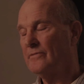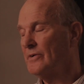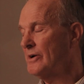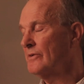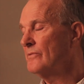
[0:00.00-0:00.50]

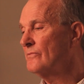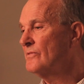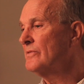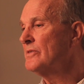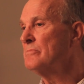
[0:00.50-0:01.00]
very
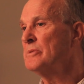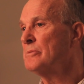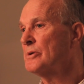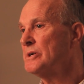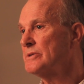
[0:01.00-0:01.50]
vivid
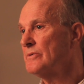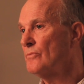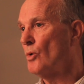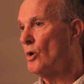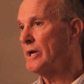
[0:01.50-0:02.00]
memories of
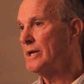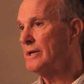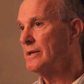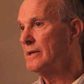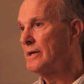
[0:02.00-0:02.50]

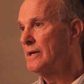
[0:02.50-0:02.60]
walking